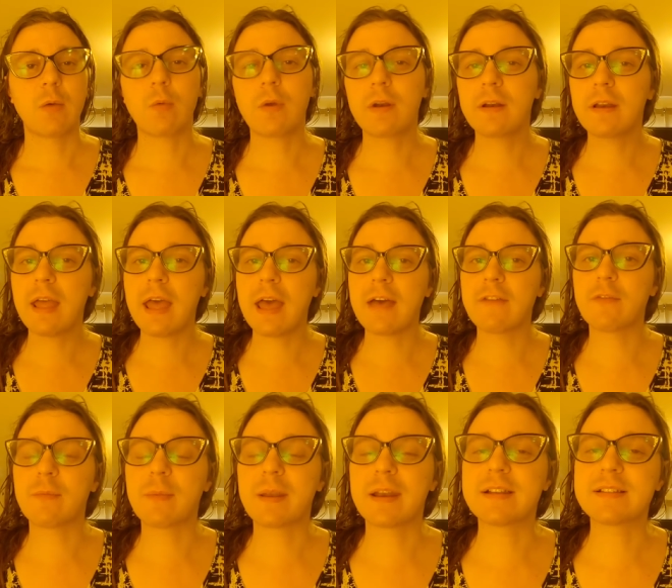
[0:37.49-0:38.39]
wanted to have
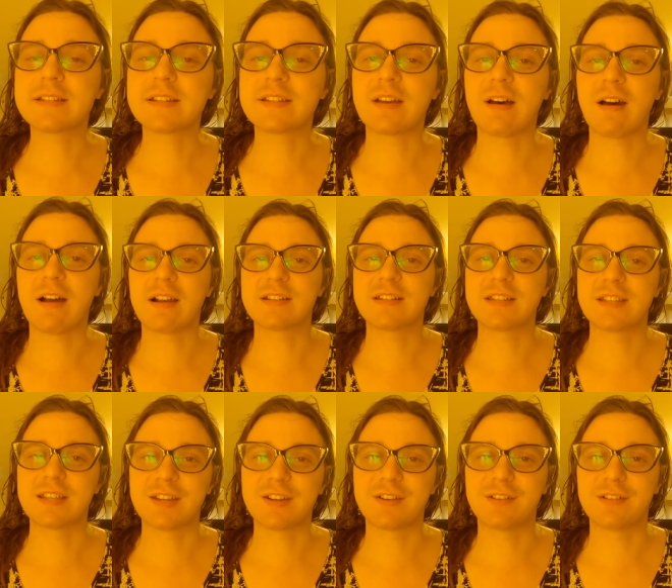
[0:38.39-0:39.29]
a minute to talk to
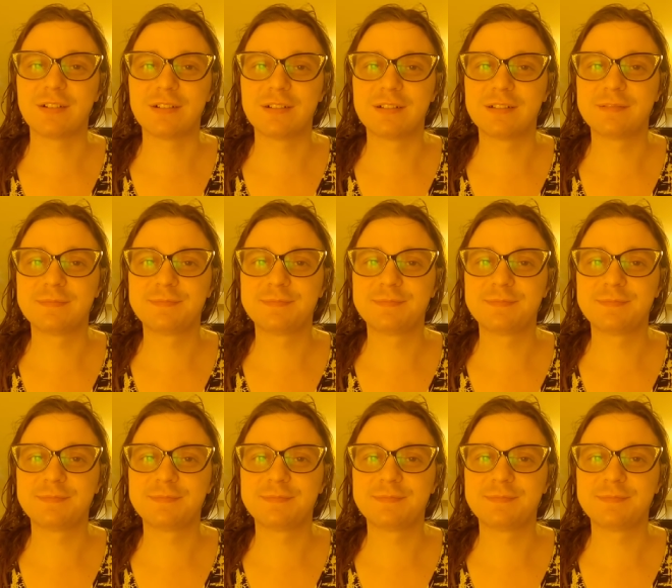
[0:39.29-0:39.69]
you.